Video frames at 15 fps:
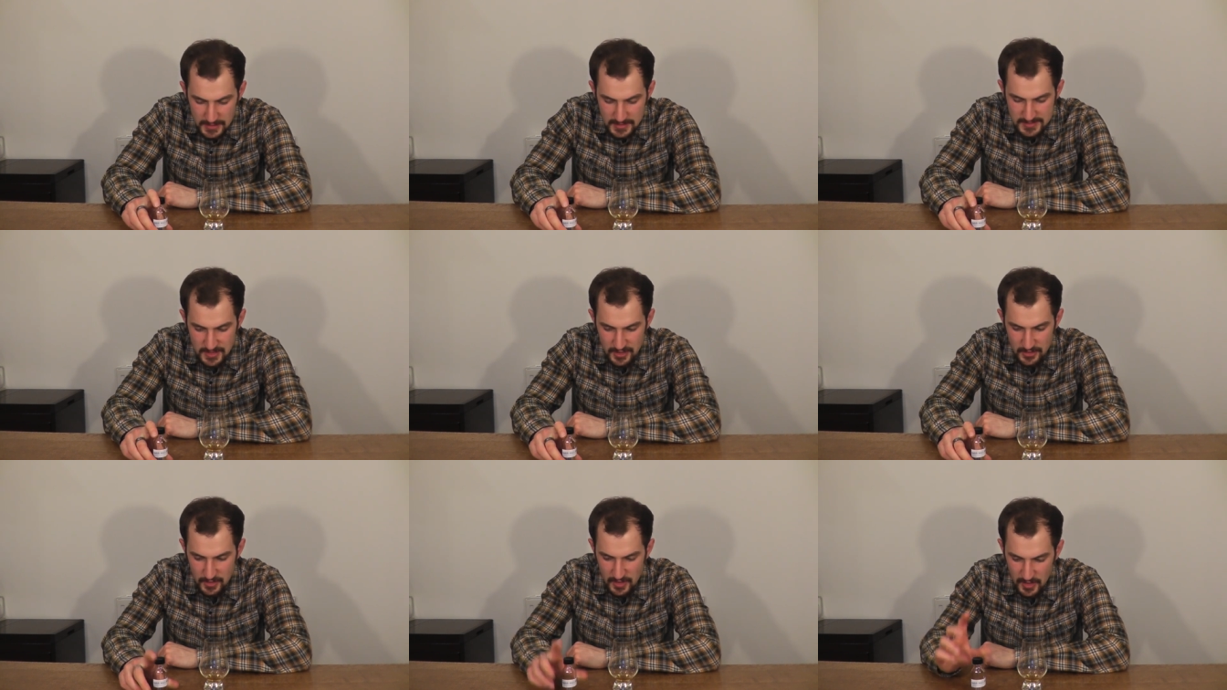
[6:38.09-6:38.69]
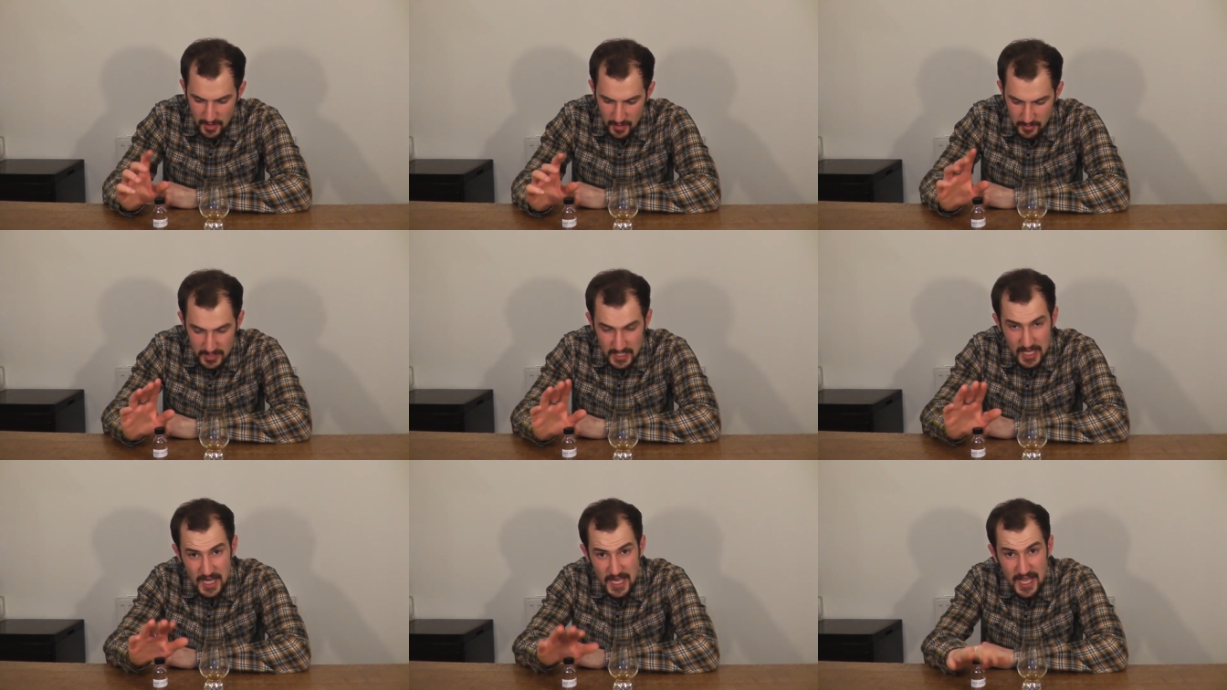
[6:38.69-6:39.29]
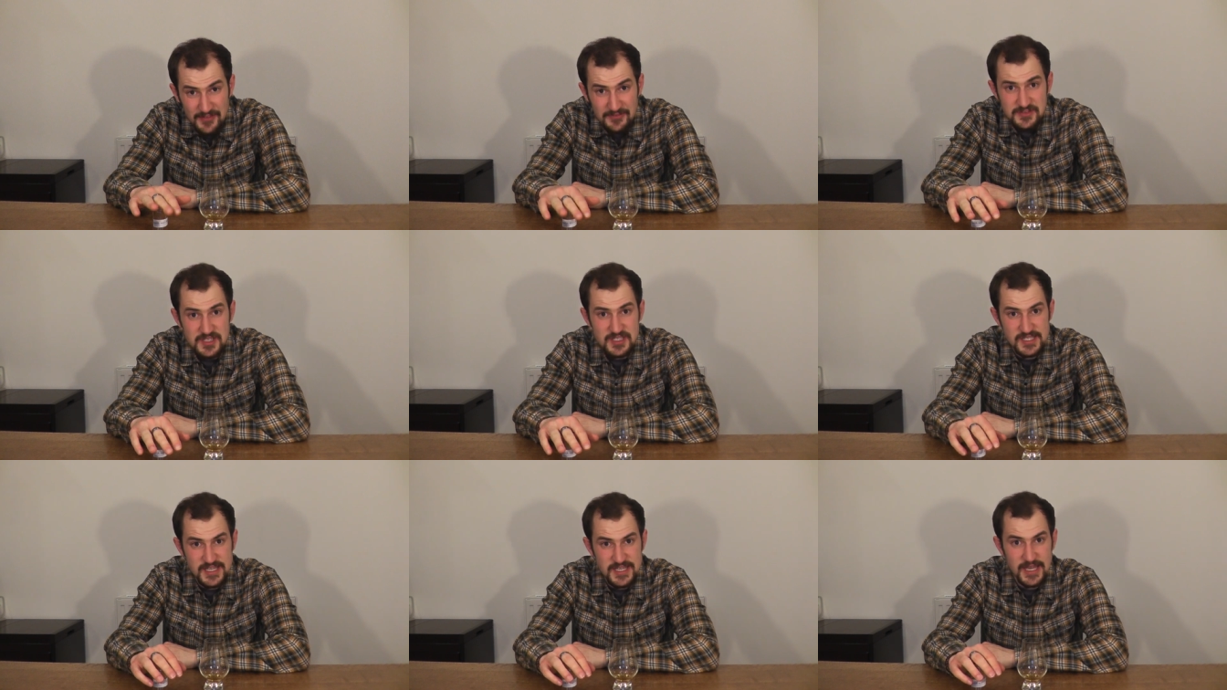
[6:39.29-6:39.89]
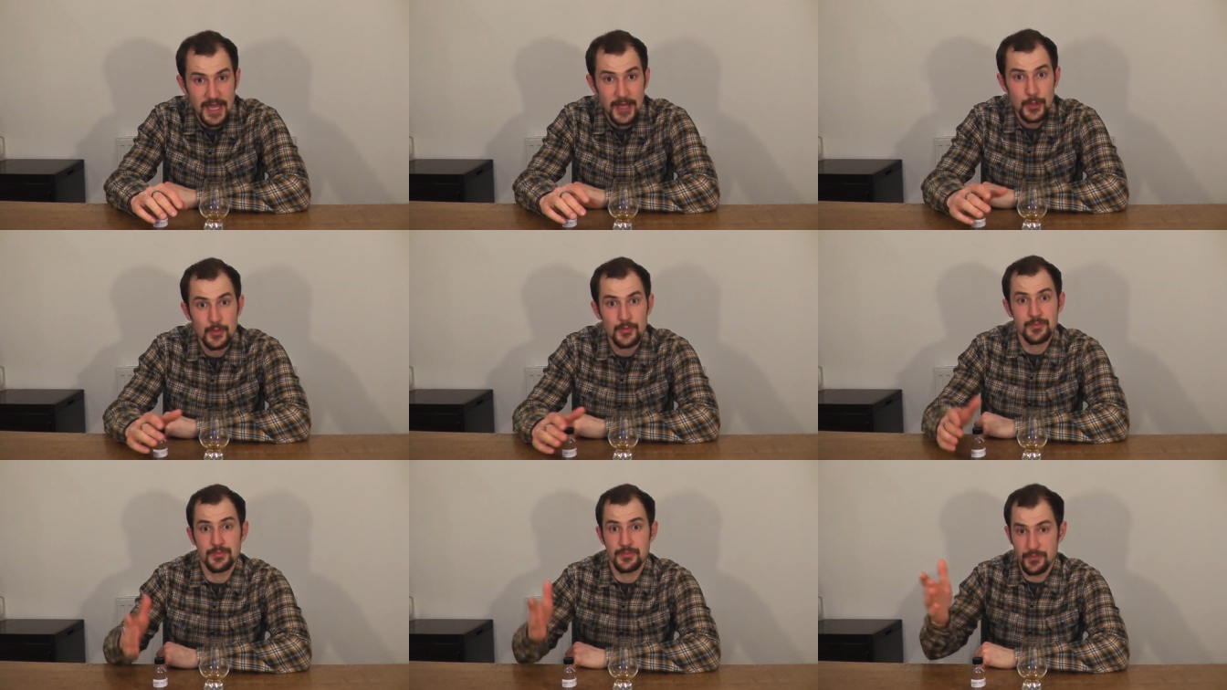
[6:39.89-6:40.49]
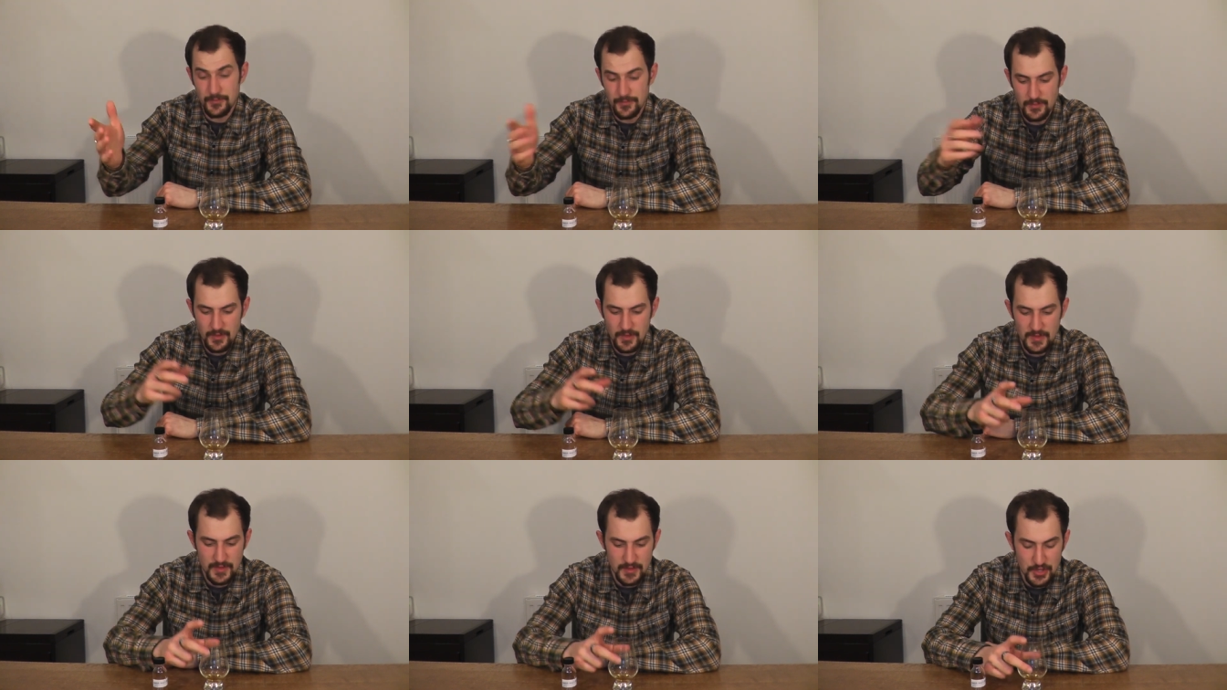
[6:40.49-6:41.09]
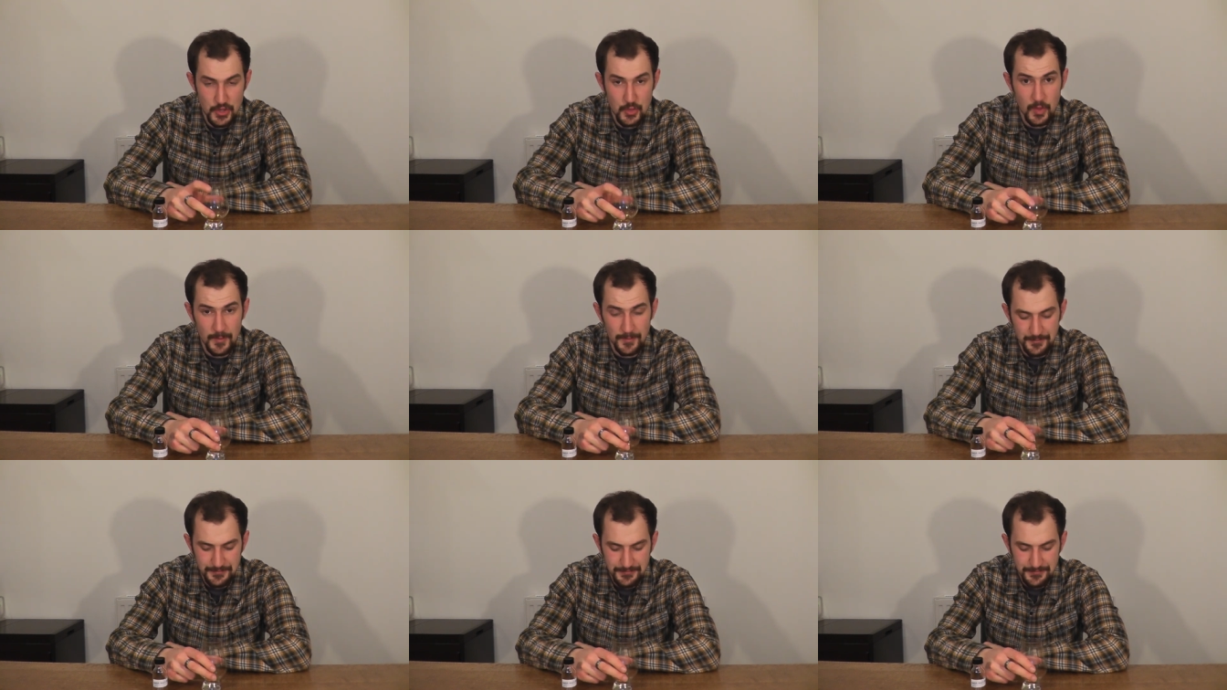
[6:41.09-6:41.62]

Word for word: So I'm going to have to seek out the new one.